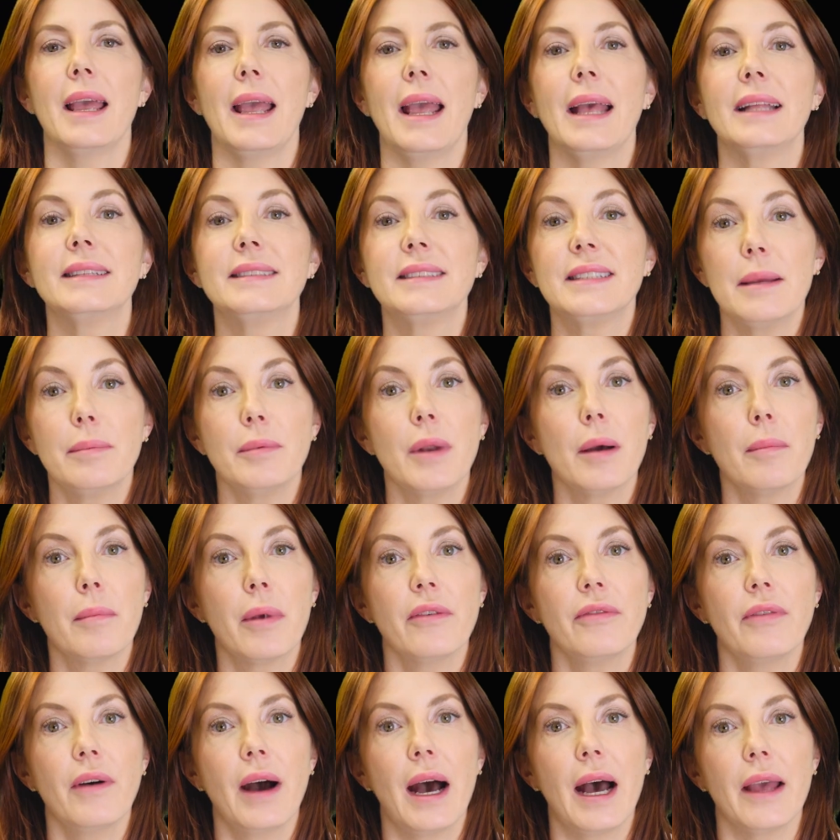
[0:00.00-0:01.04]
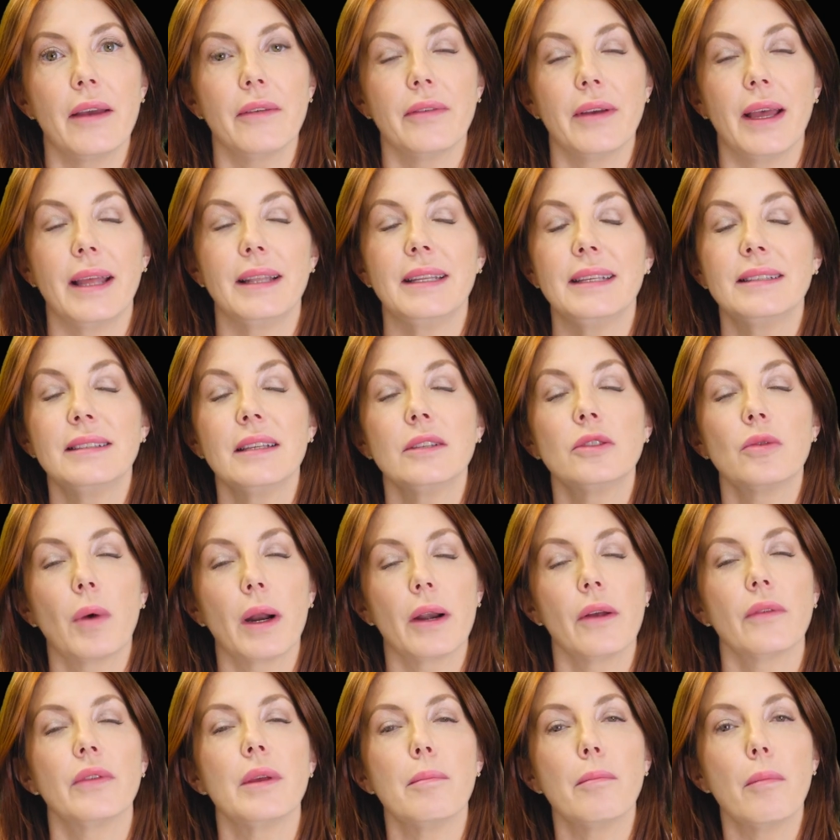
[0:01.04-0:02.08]
And tip number 5, and this is
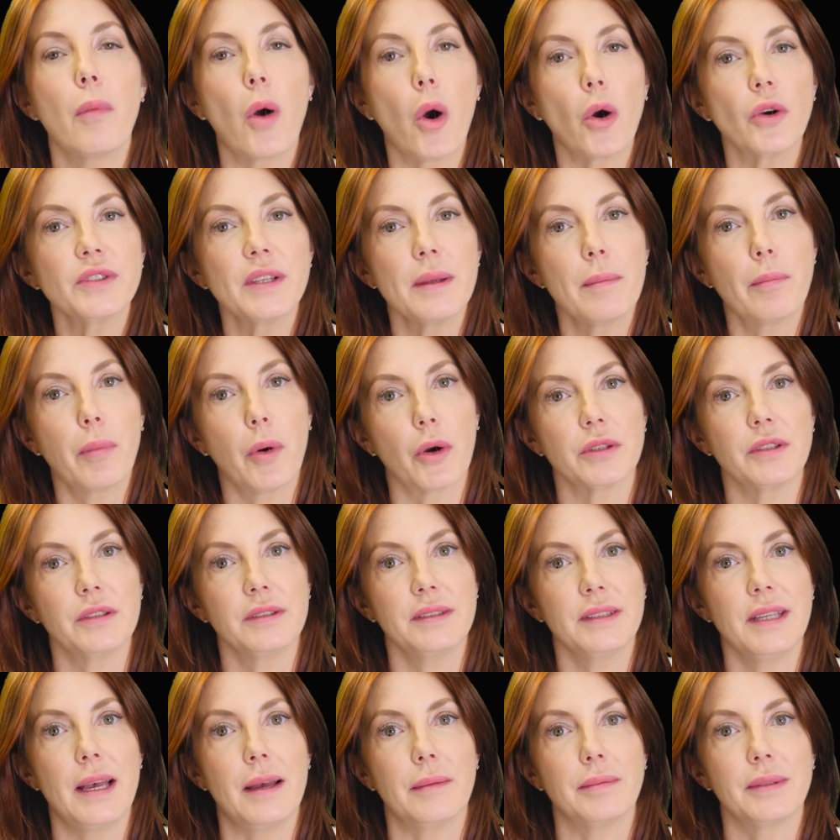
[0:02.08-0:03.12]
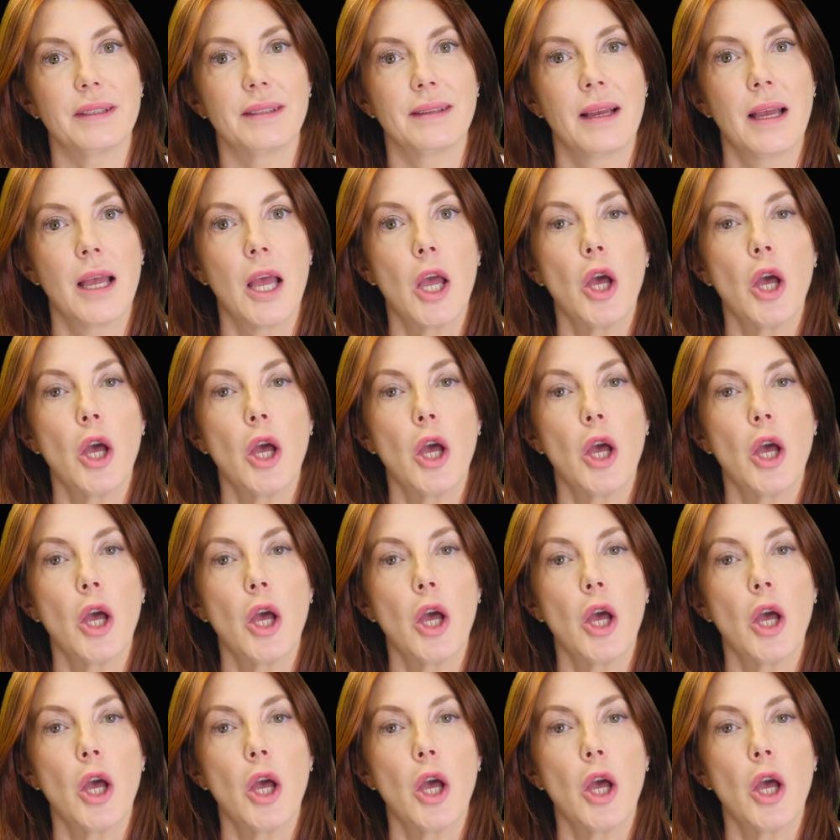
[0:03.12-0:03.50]
one of the most important tips,